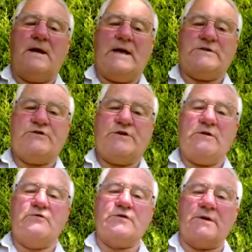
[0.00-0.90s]
As
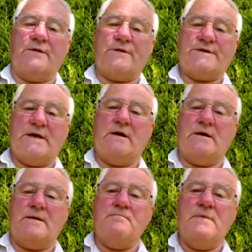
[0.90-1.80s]
children at the
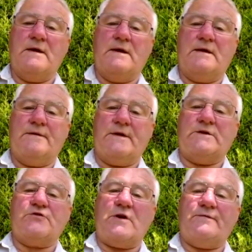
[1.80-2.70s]
time, they
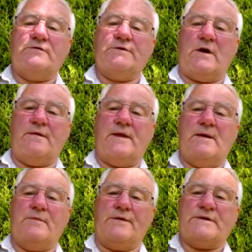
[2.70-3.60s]
travelled on
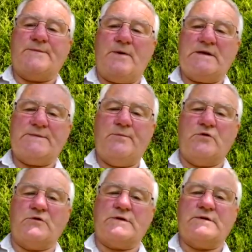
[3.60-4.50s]
their mother's
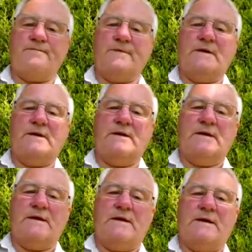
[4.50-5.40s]
passport,
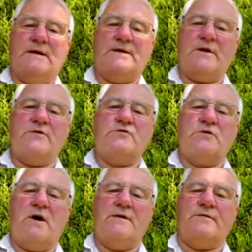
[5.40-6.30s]
and on
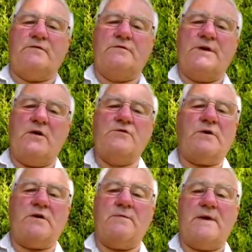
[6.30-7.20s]
arrival no
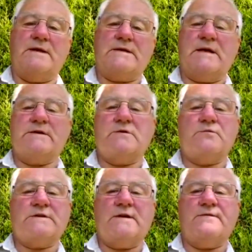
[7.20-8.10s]
documentation
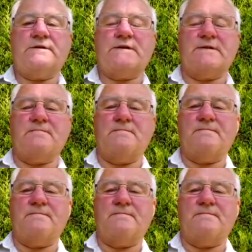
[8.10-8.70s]
was given to them,